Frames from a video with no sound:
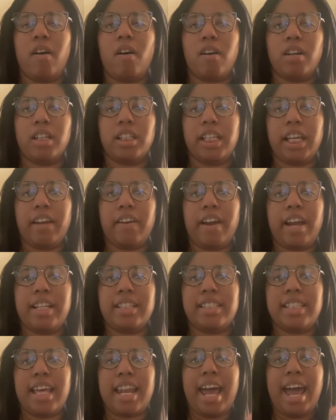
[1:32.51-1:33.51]
on
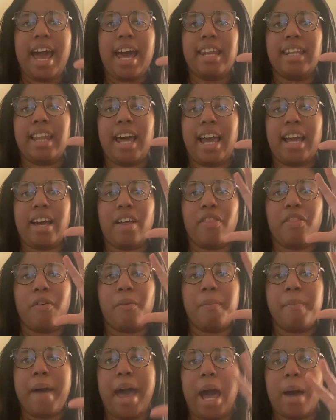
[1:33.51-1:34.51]
clearance that had like the
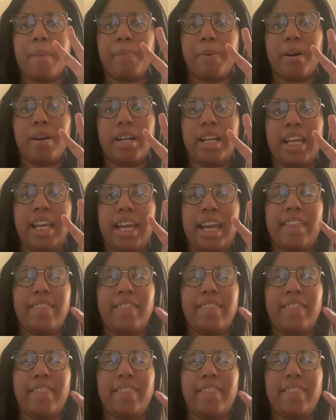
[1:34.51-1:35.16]
map on it.